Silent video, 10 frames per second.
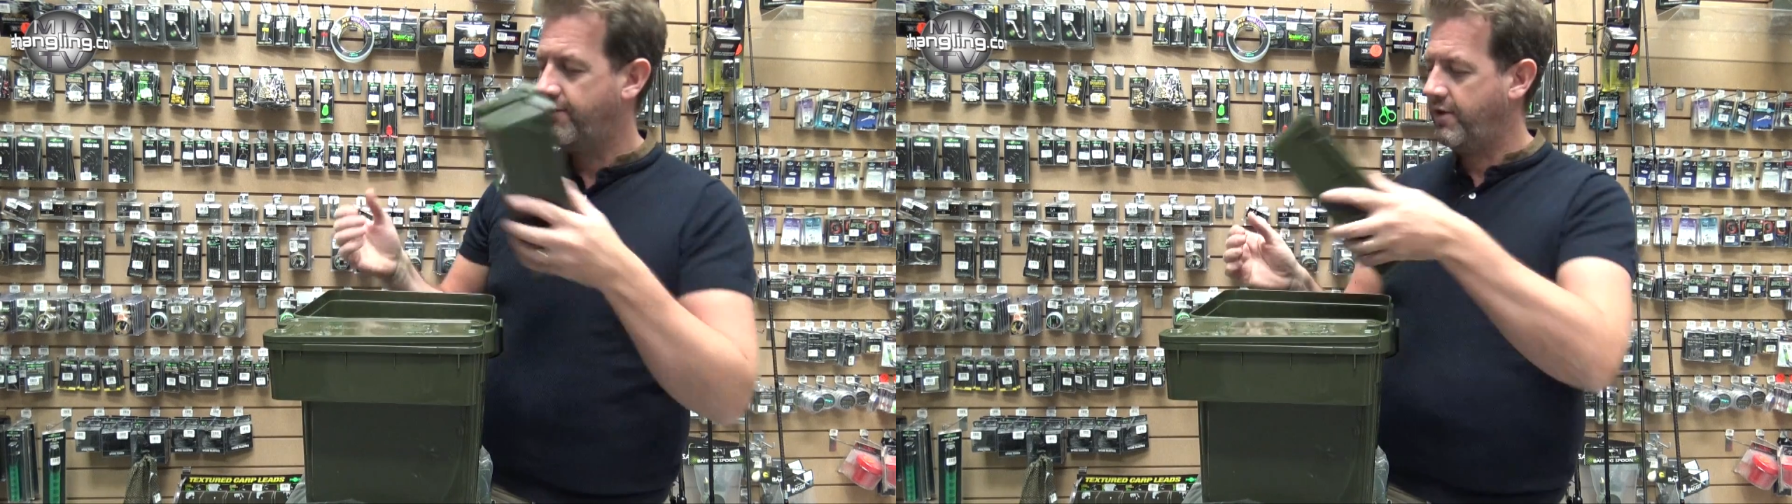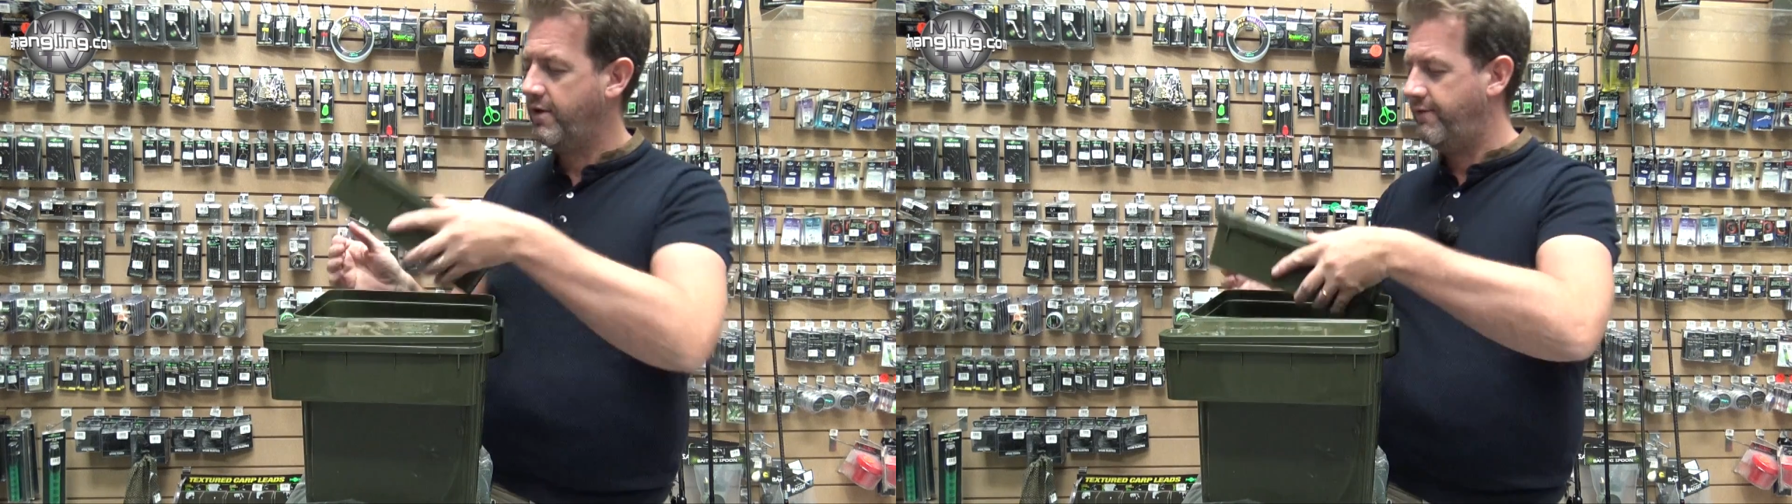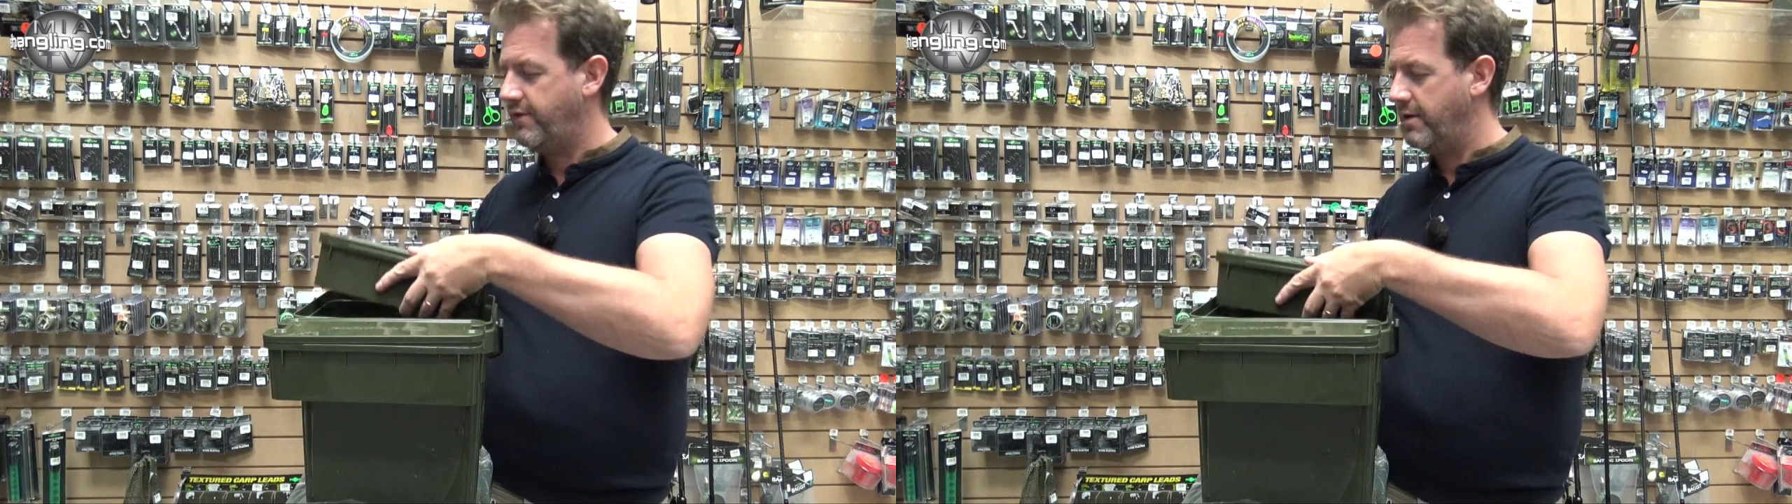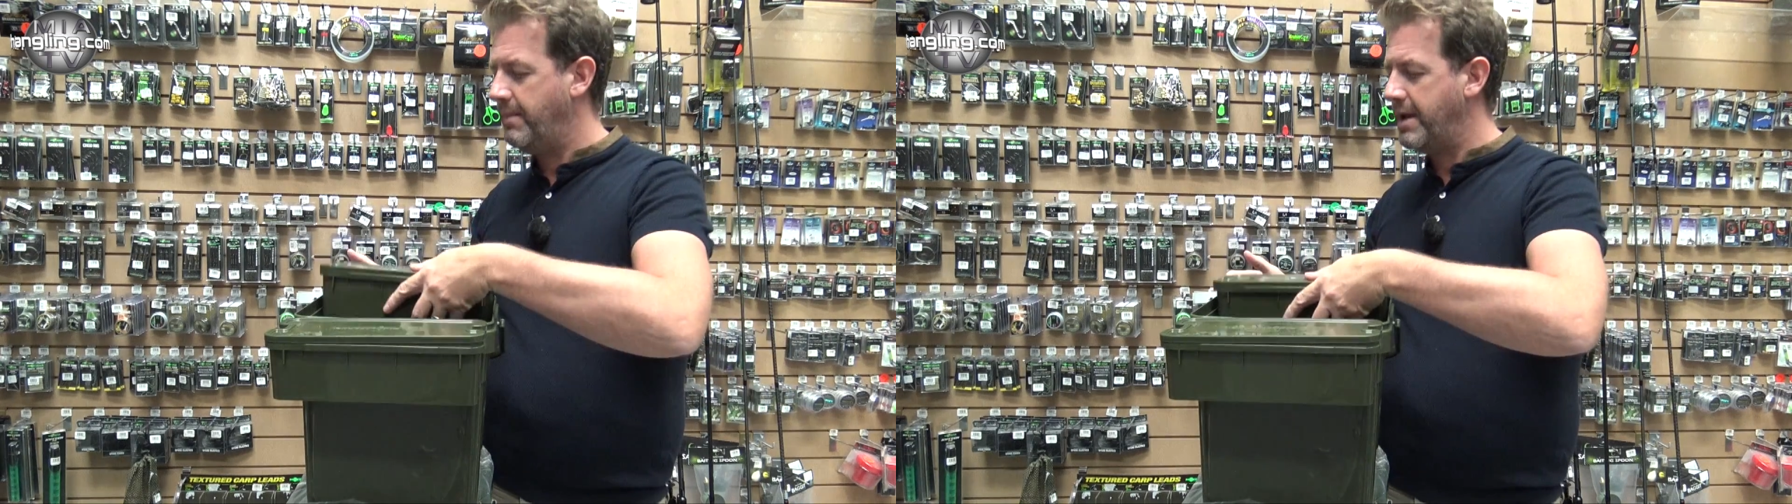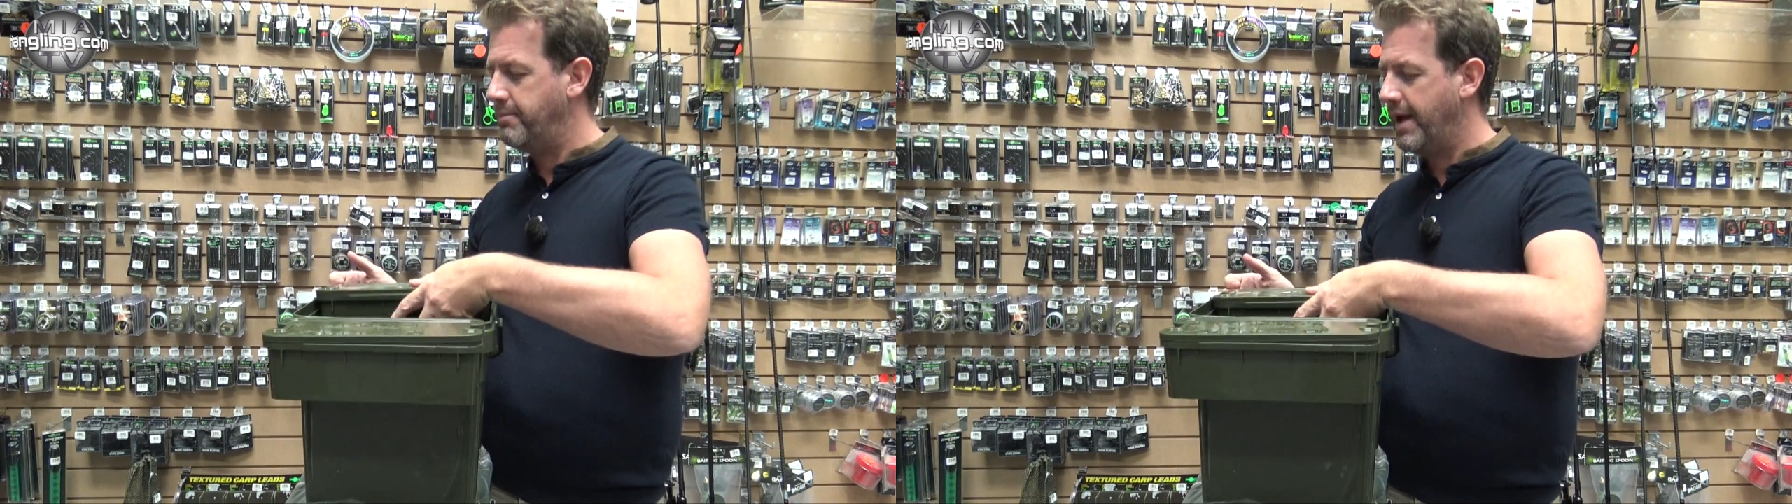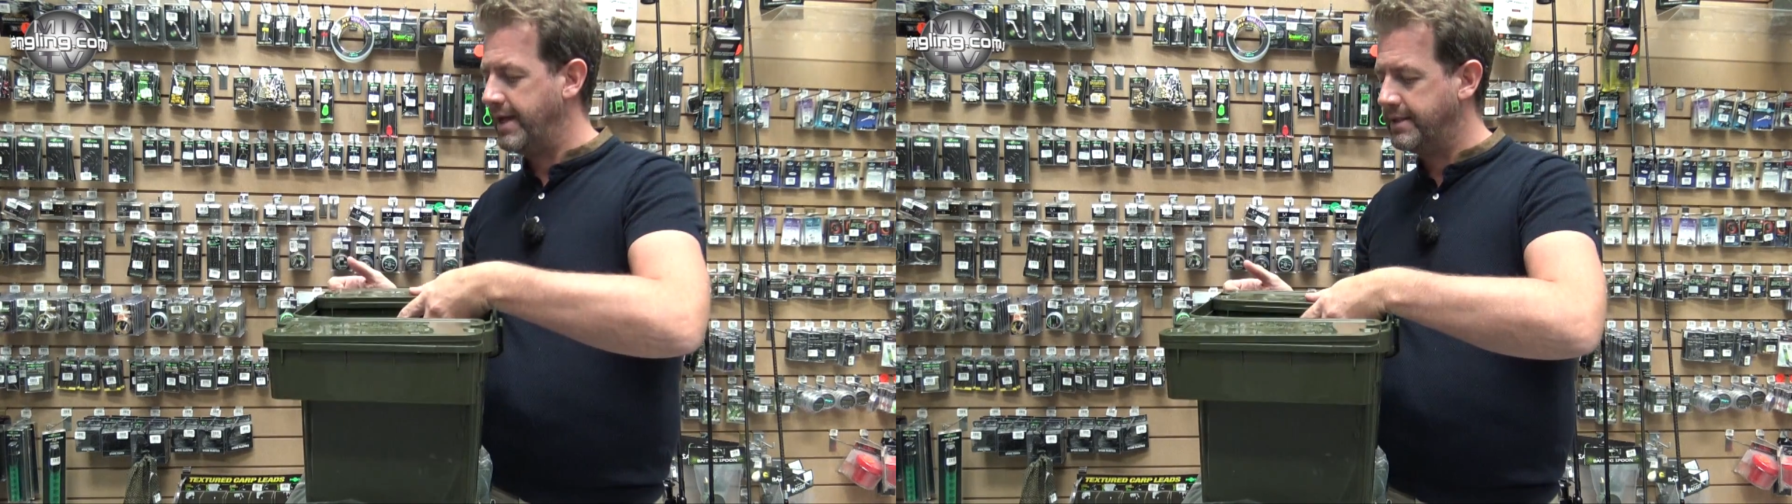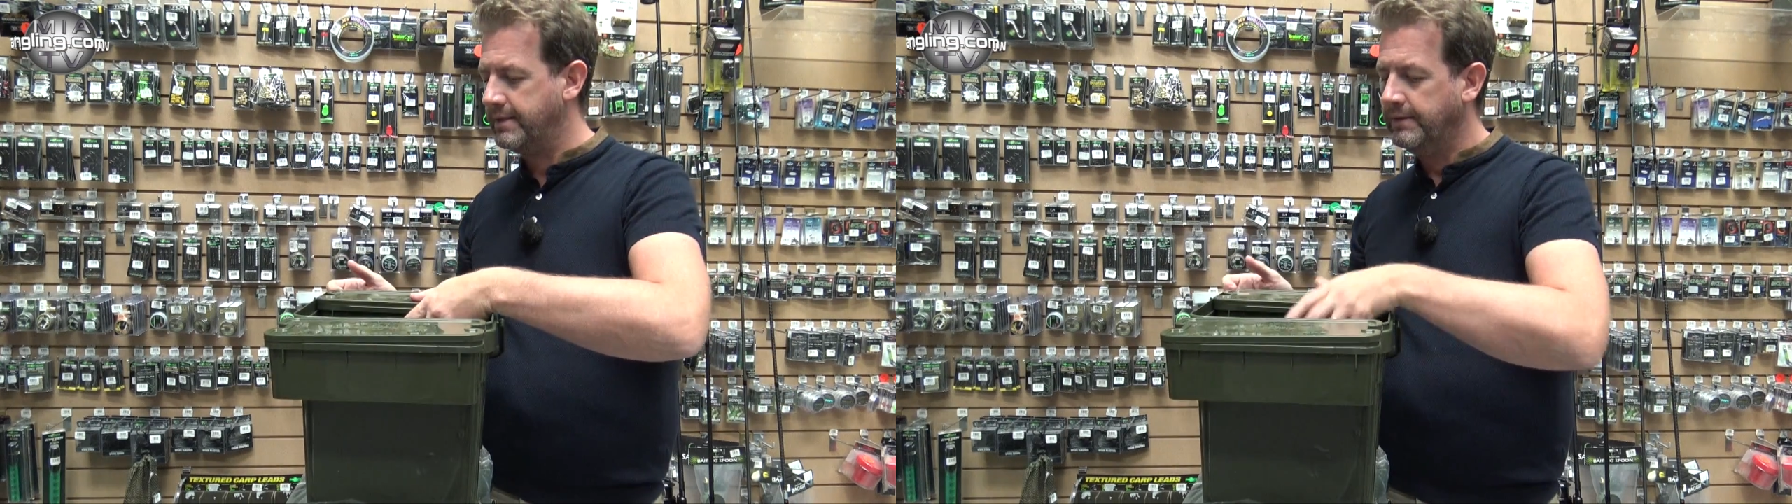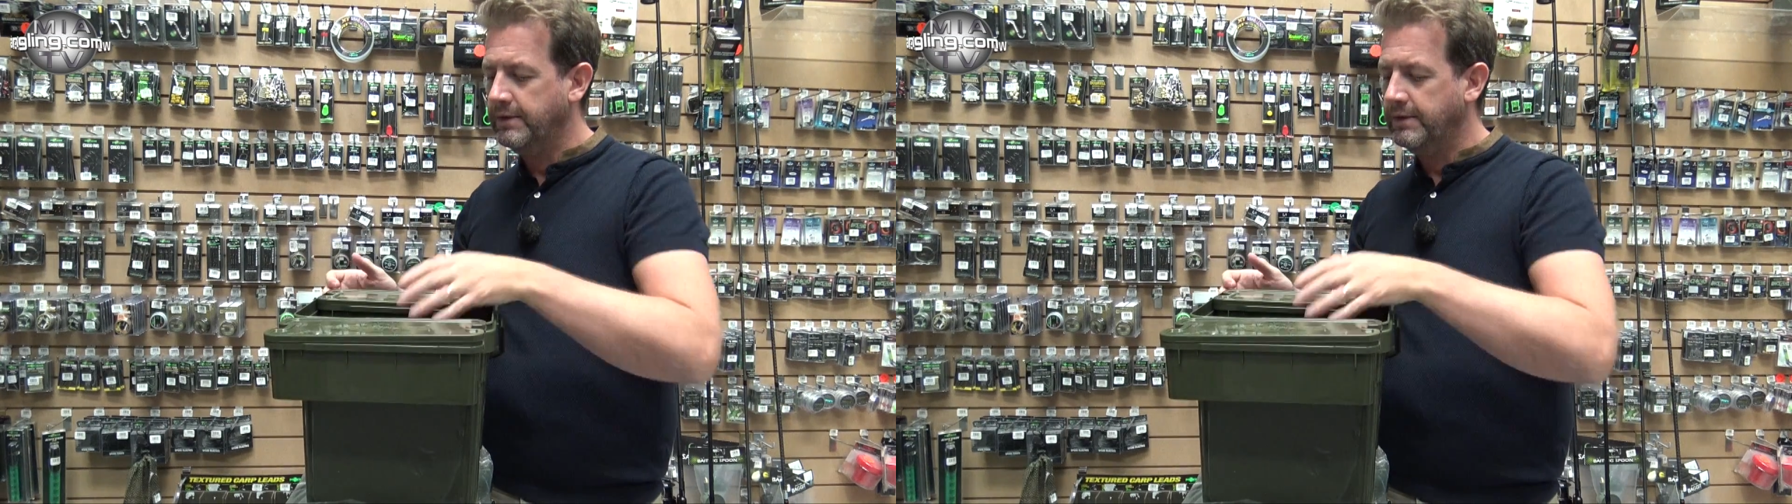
for your main bait.